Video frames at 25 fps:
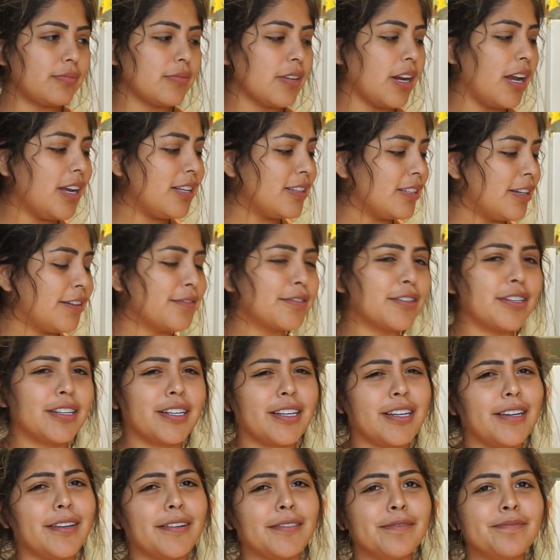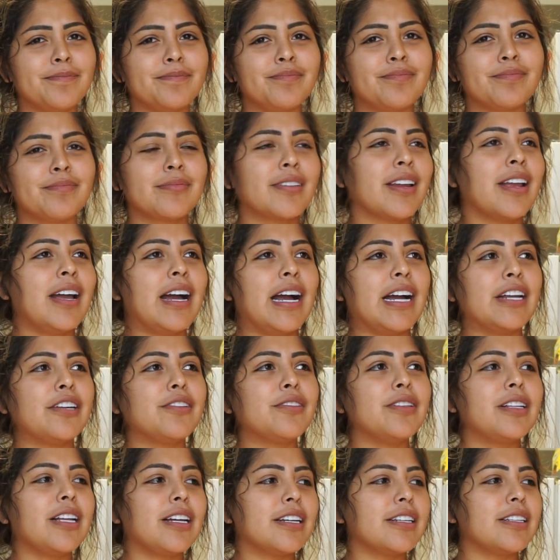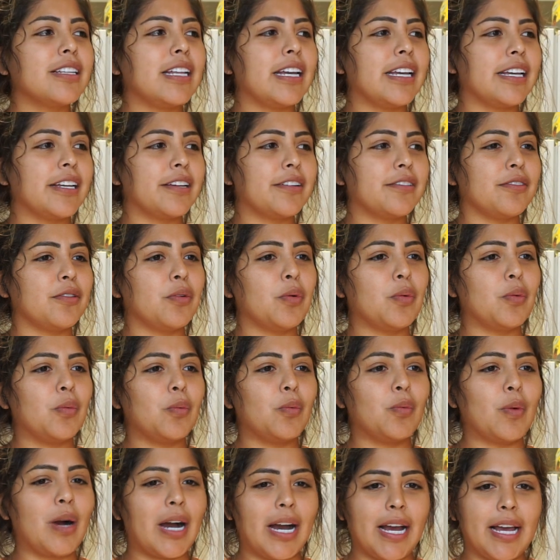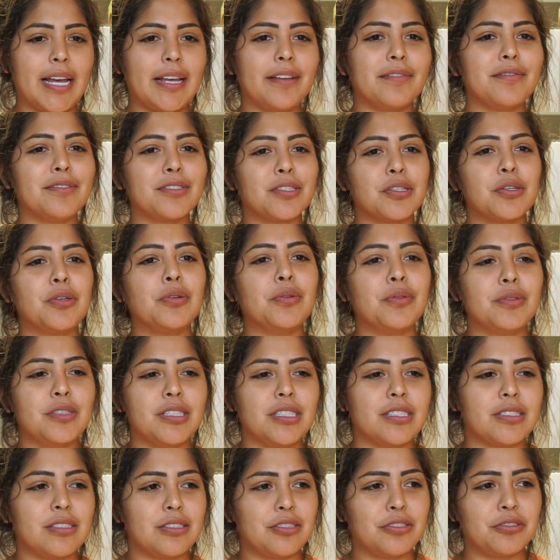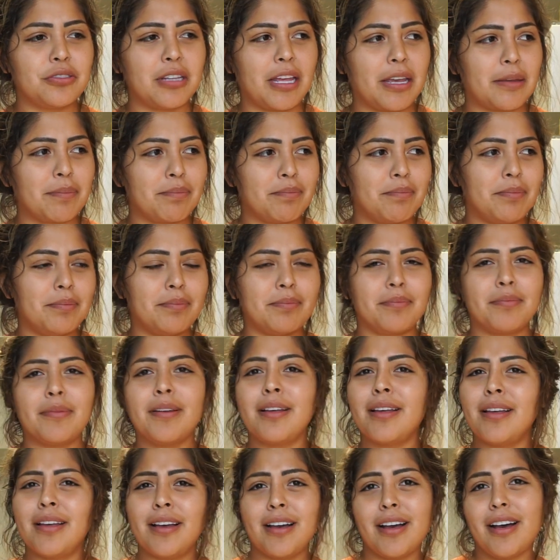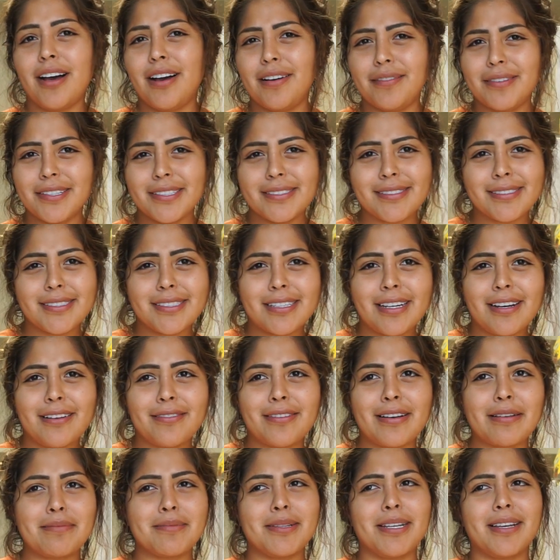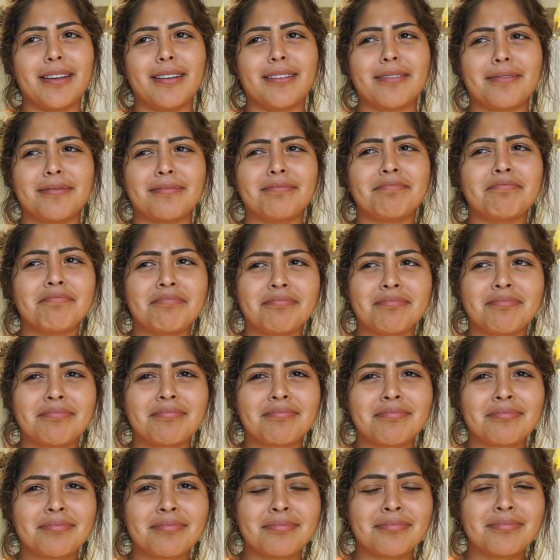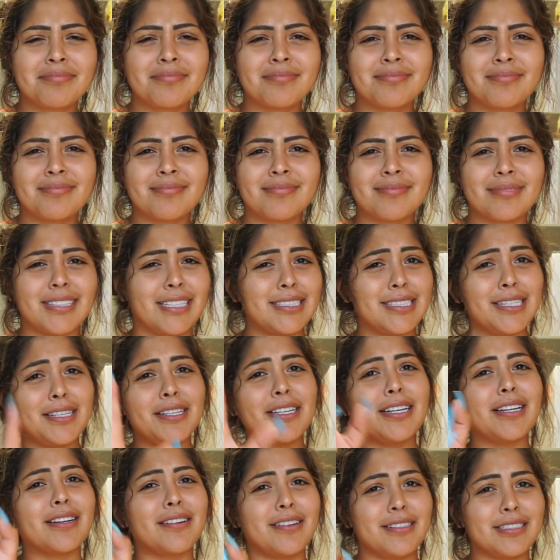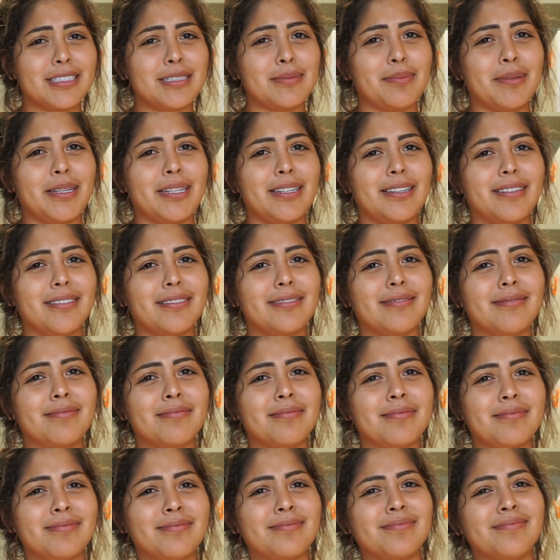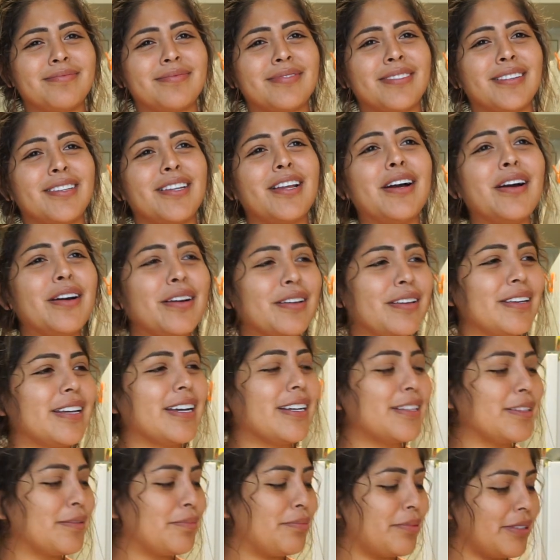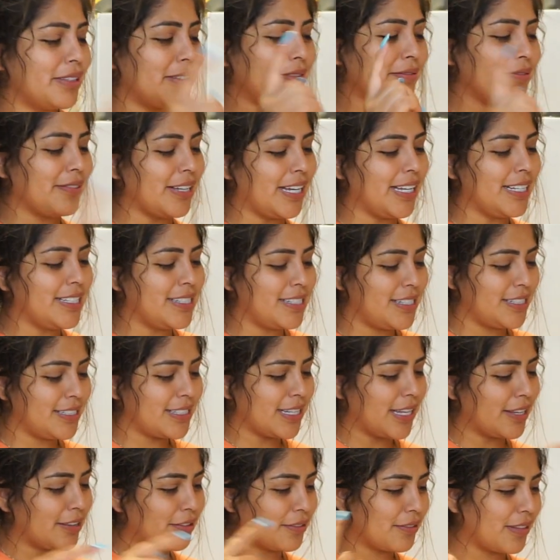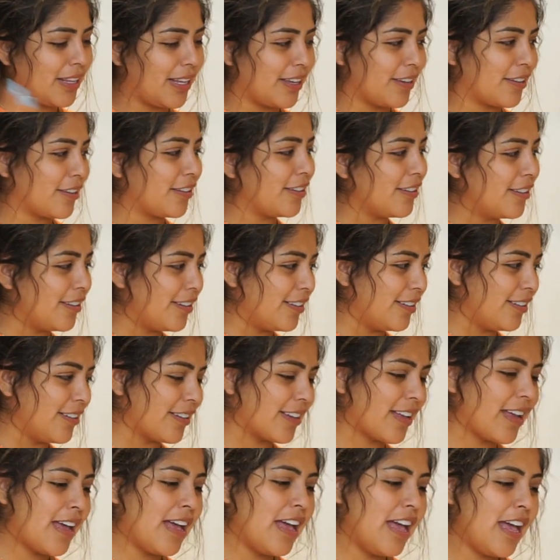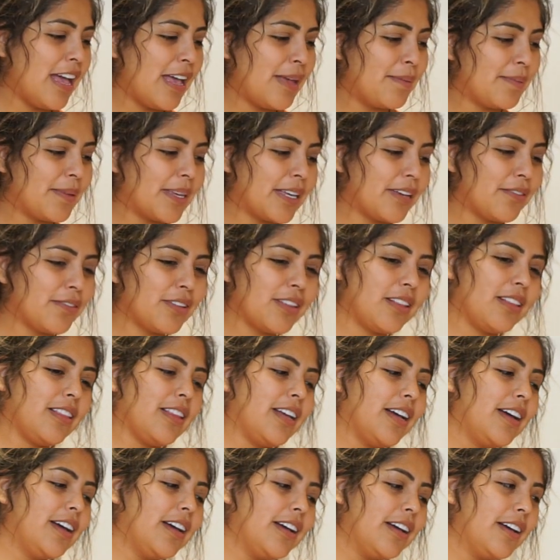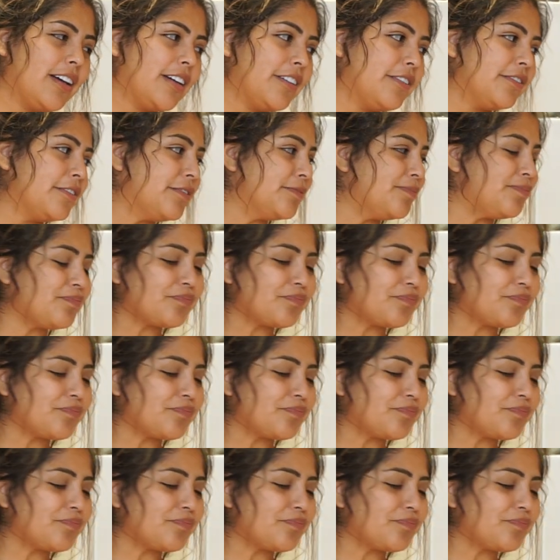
I love cooking. I know a lot of like wives who just do like oven stuff. I'm like, that's how you get constipated. No, you have to put the veggies, you have to like cook, make it with love.